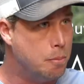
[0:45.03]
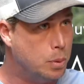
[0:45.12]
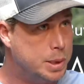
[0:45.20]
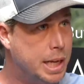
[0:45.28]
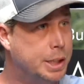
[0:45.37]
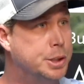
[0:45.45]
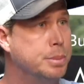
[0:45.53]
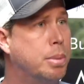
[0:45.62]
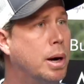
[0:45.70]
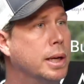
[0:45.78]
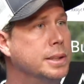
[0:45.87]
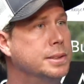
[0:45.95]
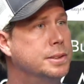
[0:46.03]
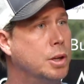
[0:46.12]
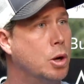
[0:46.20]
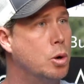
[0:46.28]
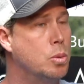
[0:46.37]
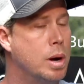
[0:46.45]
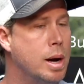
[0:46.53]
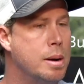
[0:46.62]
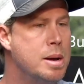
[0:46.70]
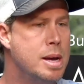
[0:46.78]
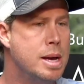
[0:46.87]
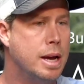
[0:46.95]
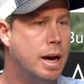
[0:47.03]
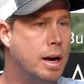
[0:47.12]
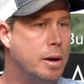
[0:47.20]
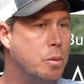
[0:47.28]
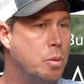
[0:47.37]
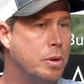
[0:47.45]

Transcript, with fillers: retention ponds. So uh, uh,